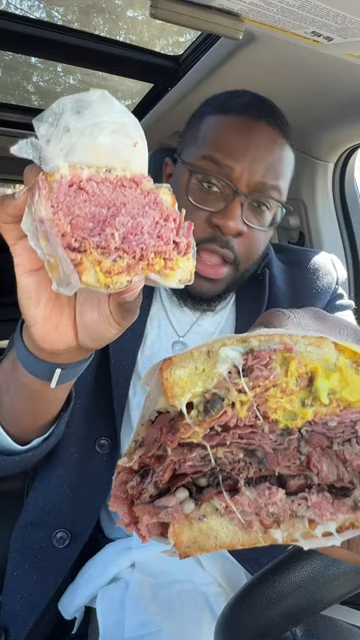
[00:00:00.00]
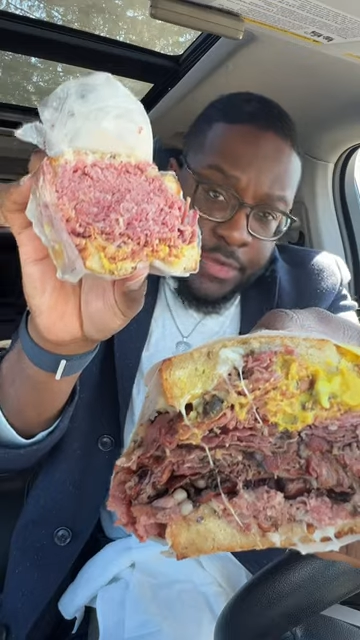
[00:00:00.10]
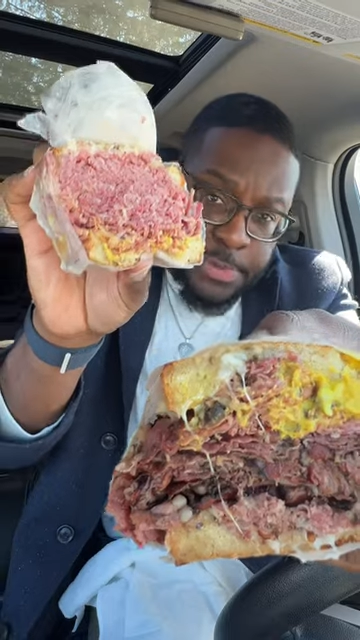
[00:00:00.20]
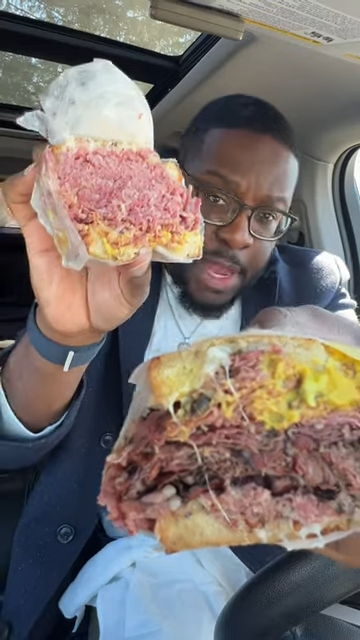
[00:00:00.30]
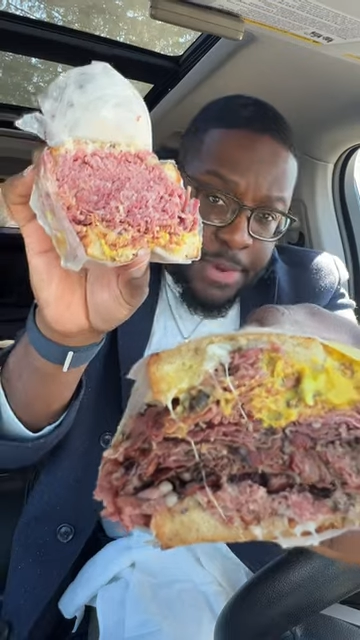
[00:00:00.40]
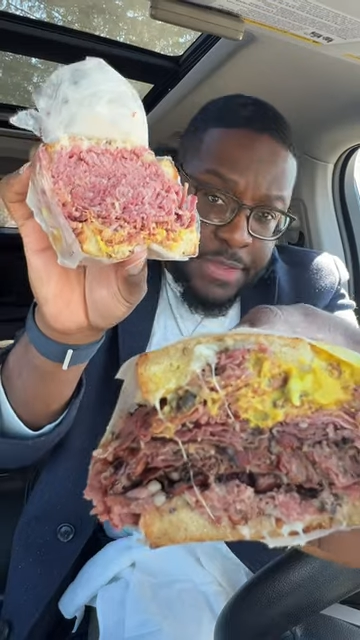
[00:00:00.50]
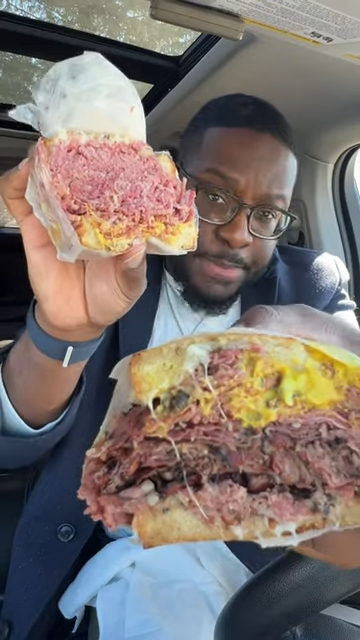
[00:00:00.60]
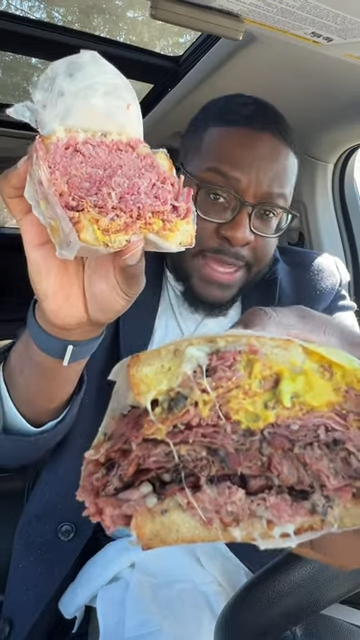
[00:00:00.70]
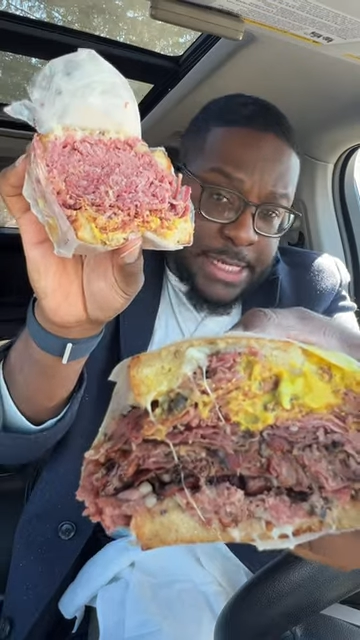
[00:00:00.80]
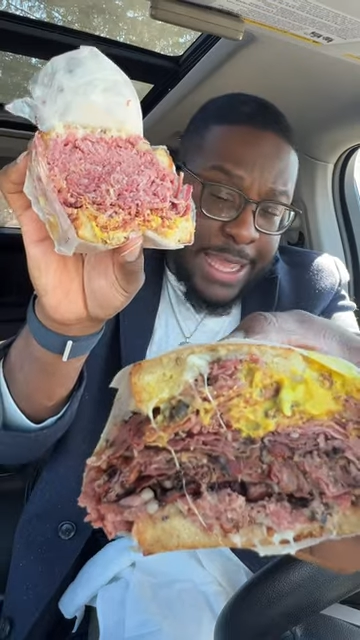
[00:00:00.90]
This might be the
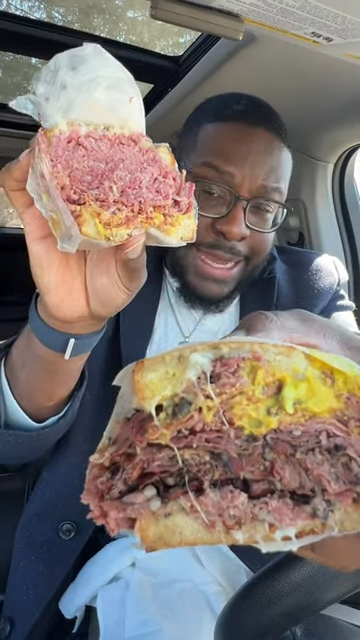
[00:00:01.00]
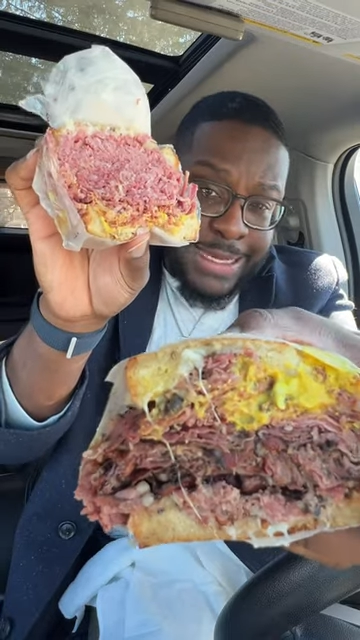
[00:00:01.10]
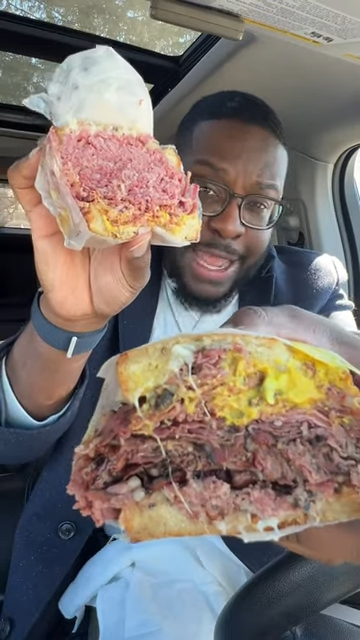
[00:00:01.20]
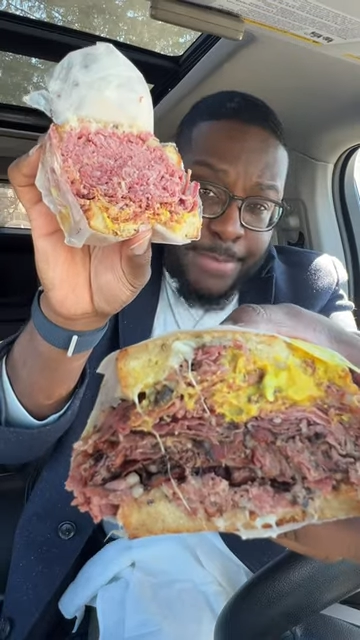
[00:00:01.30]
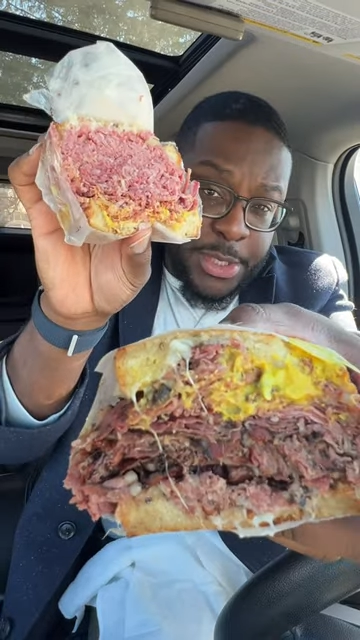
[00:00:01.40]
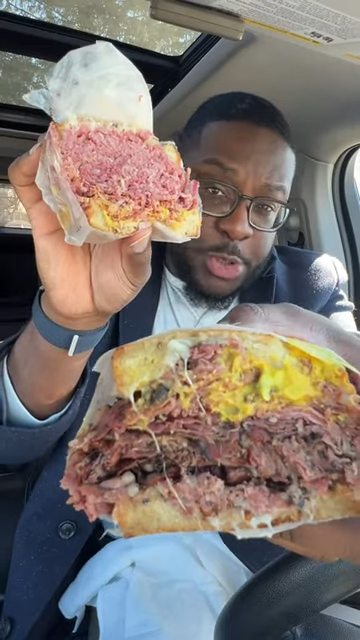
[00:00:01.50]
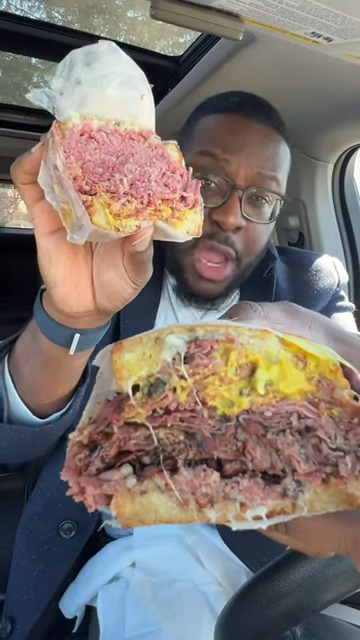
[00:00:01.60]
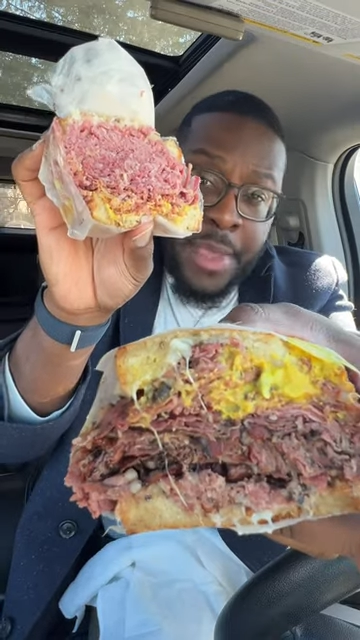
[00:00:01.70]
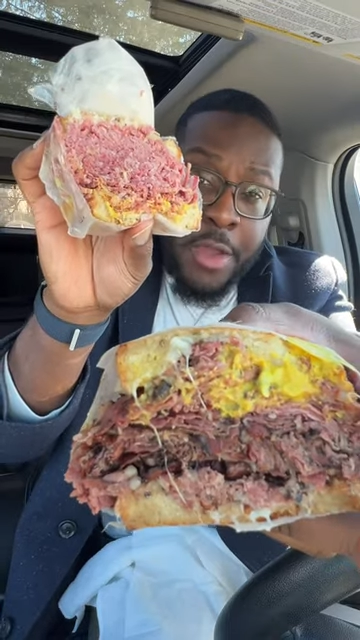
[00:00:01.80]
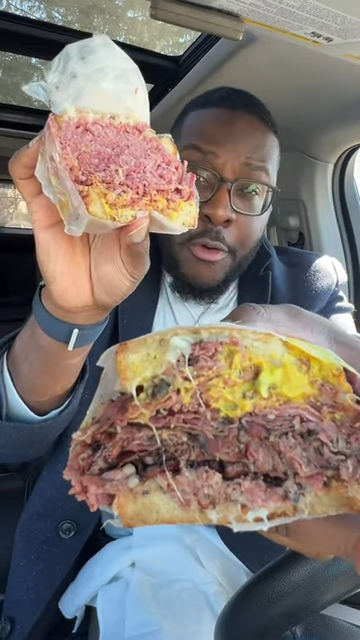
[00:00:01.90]
best goddamn
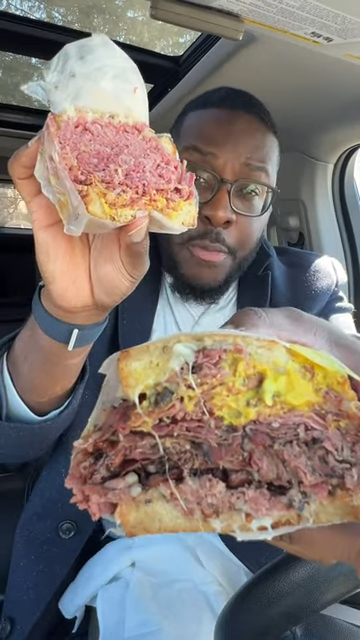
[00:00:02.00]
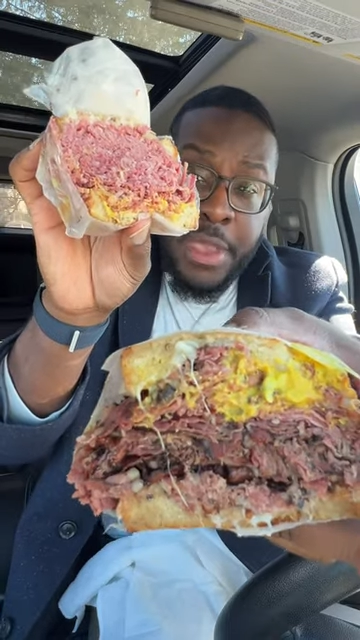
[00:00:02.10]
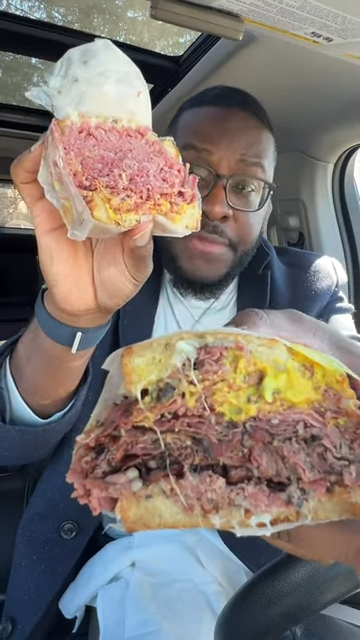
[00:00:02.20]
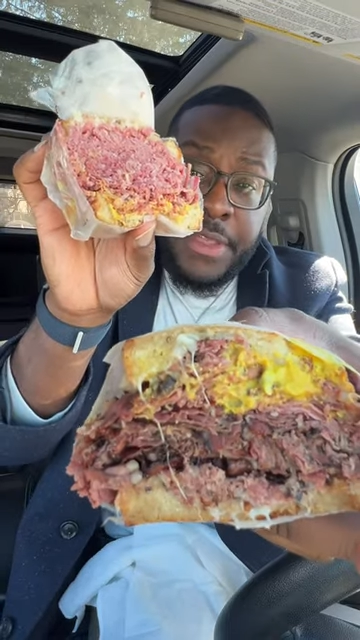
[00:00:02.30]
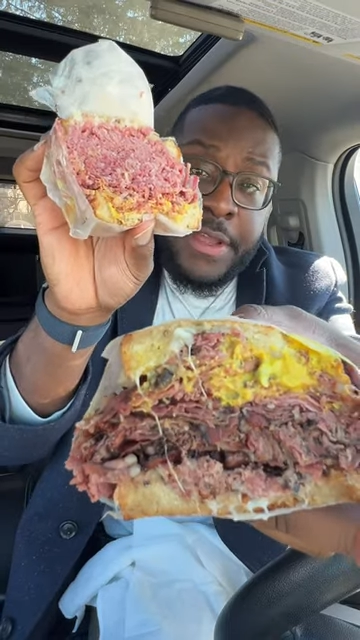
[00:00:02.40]
pastrami and corned beef in the